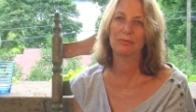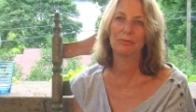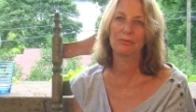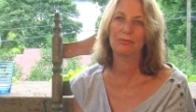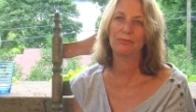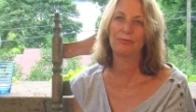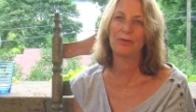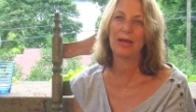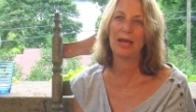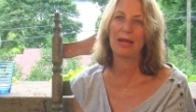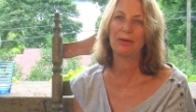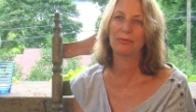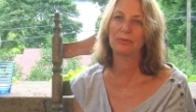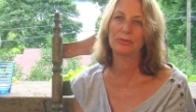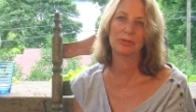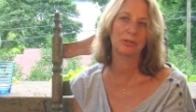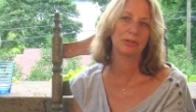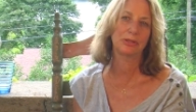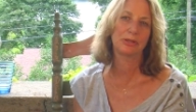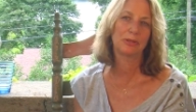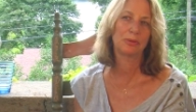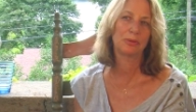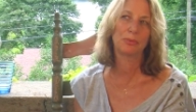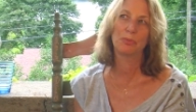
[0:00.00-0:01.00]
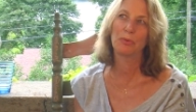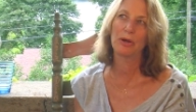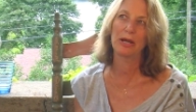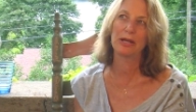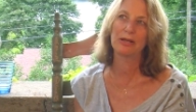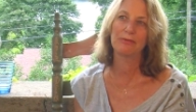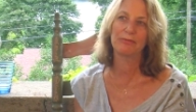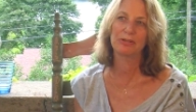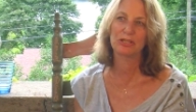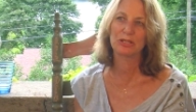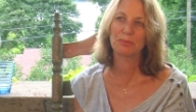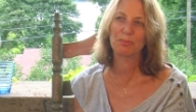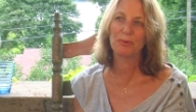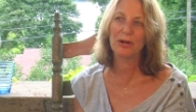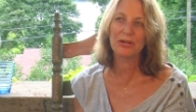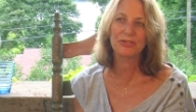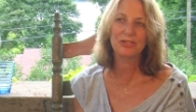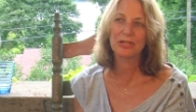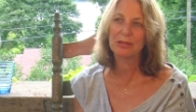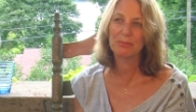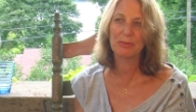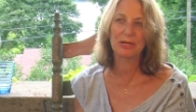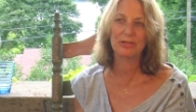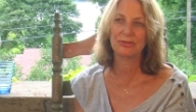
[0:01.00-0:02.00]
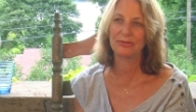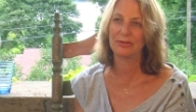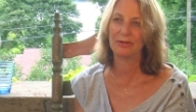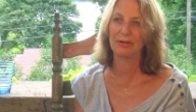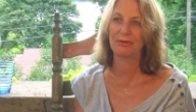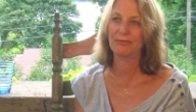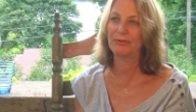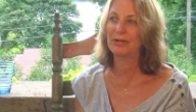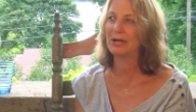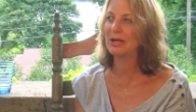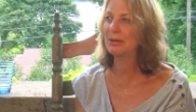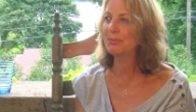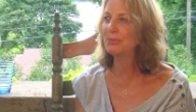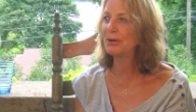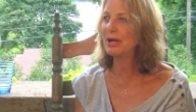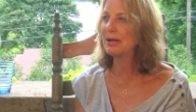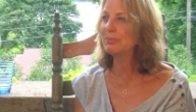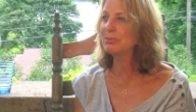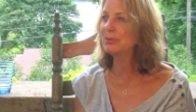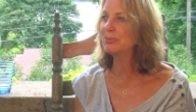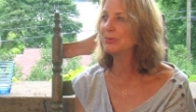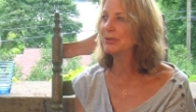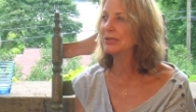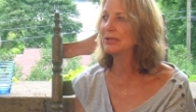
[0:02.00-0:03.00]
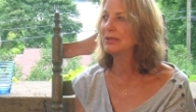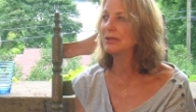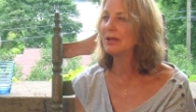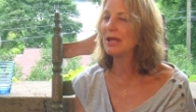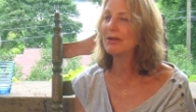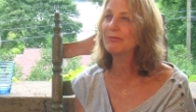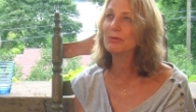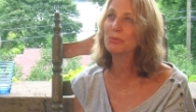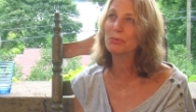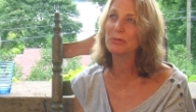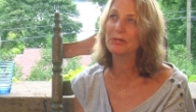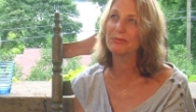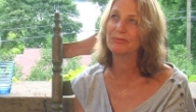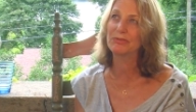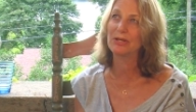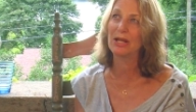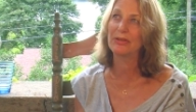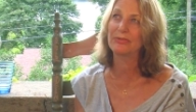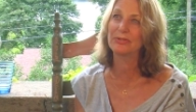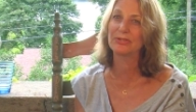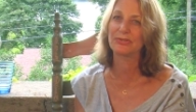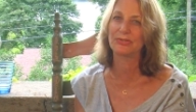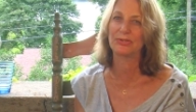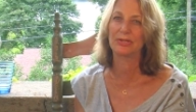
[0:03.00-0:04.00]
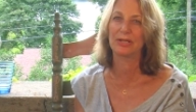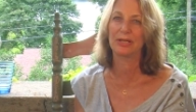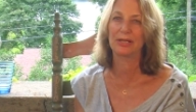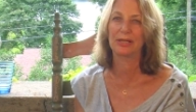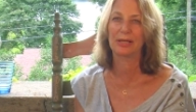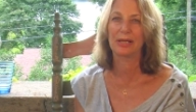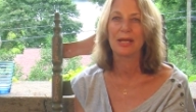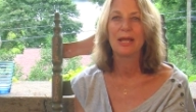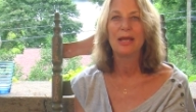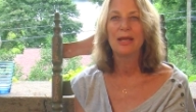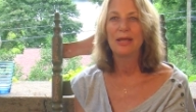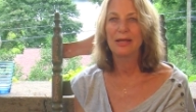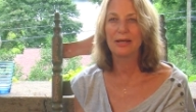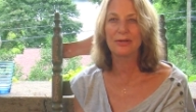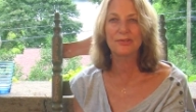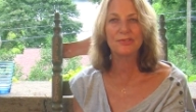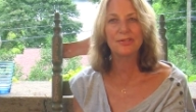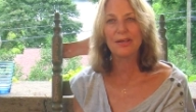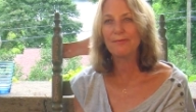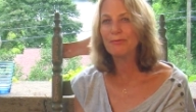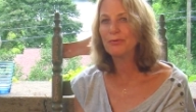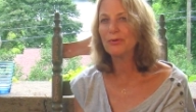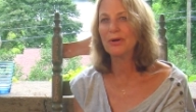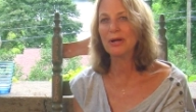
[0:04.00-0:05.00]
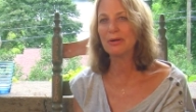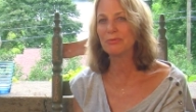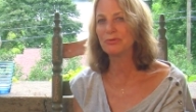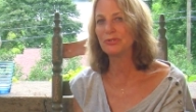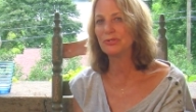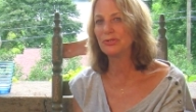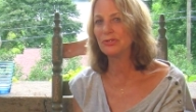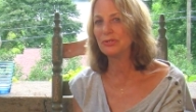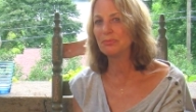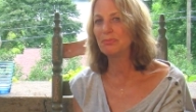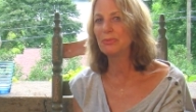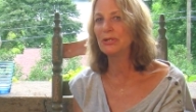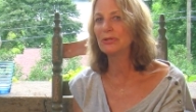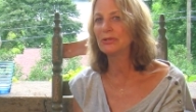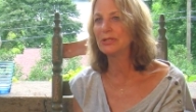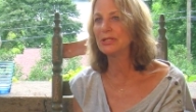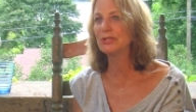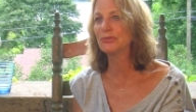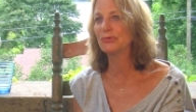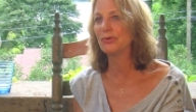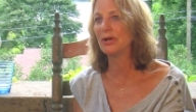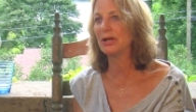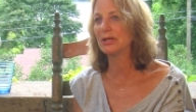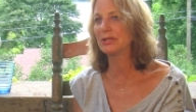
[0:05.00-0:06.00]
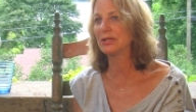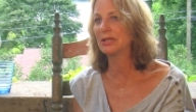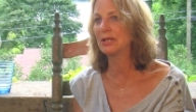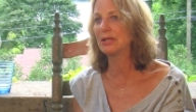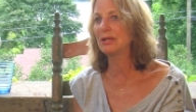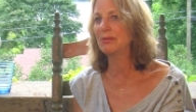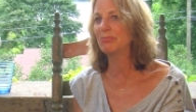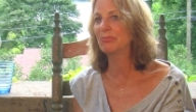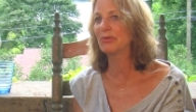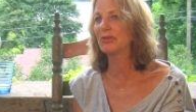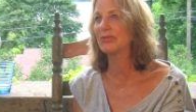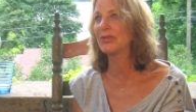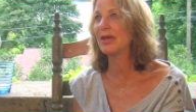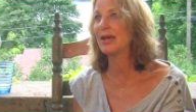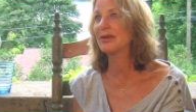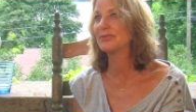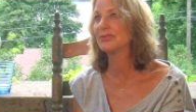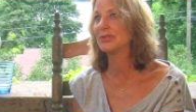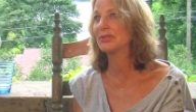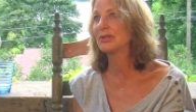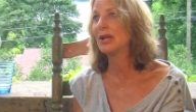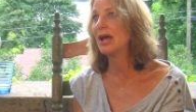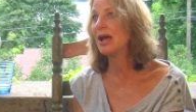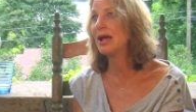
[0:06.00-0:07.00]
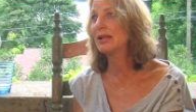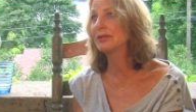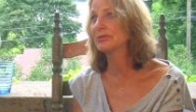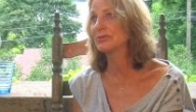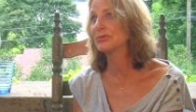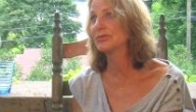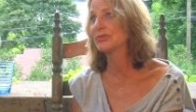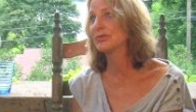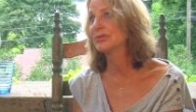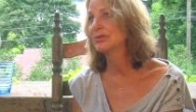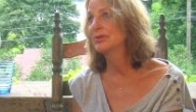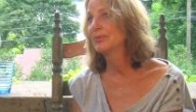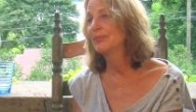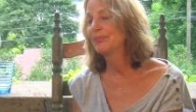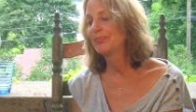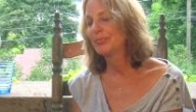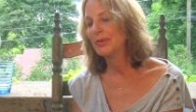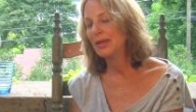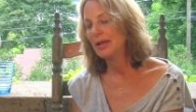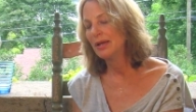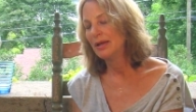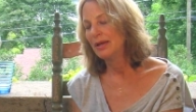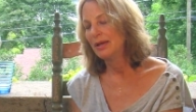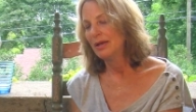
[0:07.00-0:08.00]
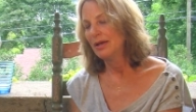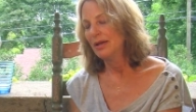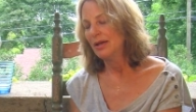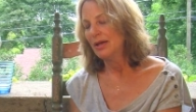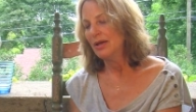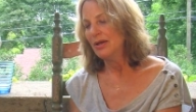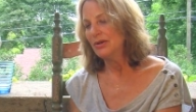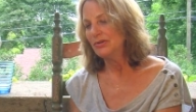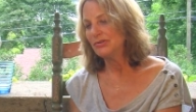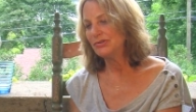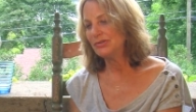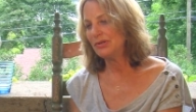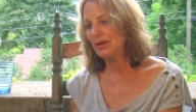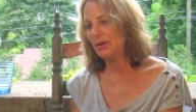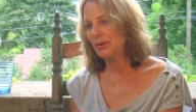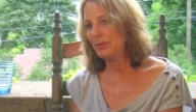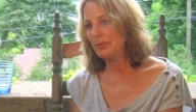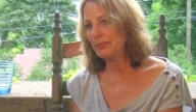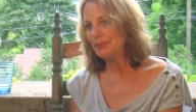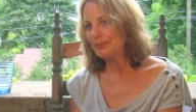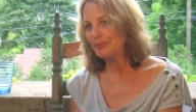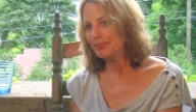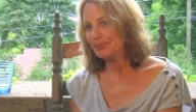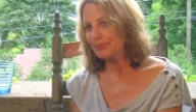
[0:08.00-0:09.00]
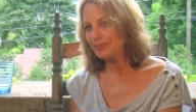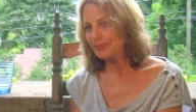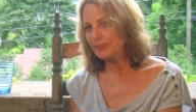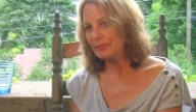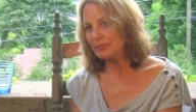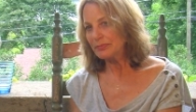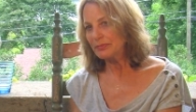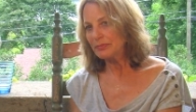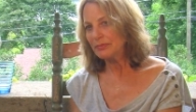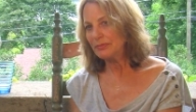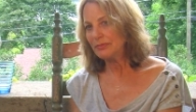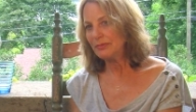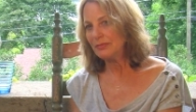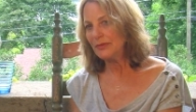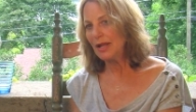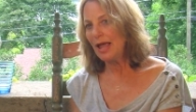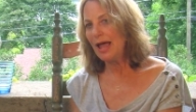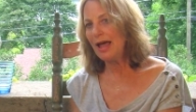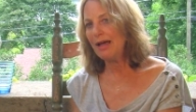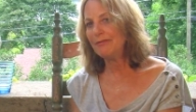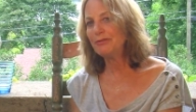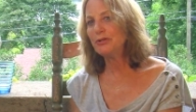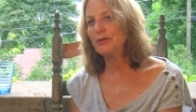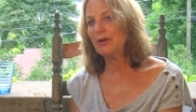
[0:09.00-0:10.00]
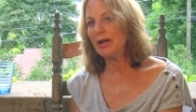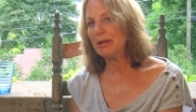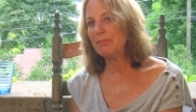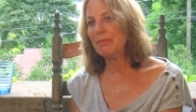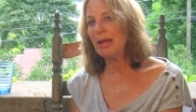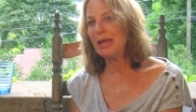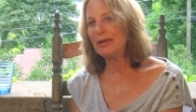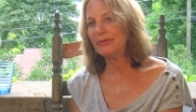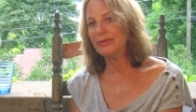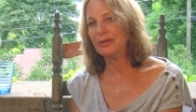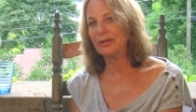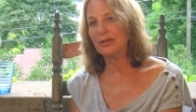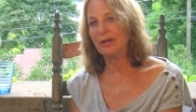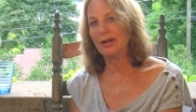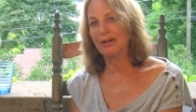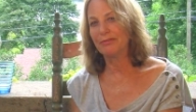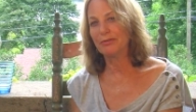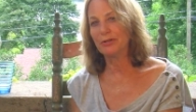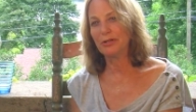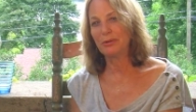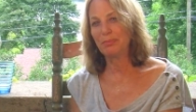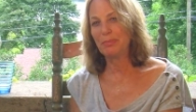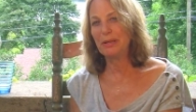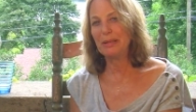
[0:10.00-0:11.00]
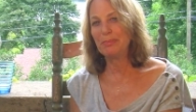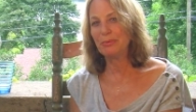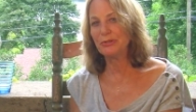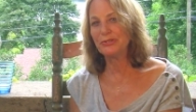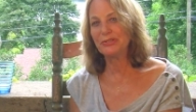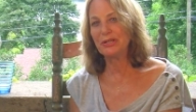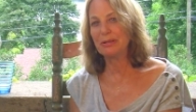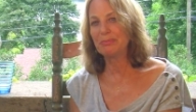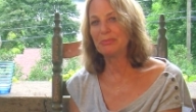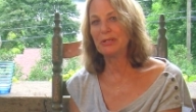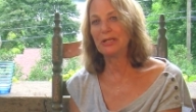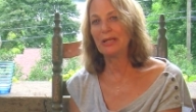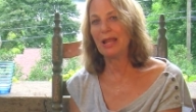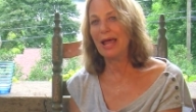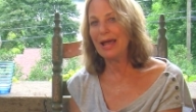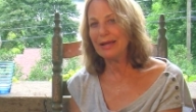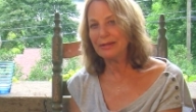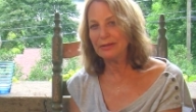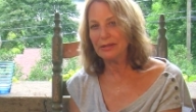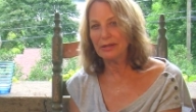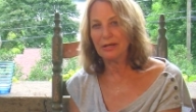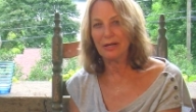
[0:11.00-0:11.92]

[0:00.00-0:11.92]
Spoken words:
found a little way of expressing myself, and I probably never would have done this thing except for I was just merely trying to keep the $1,000. So after I made the cover, and people seemed to like the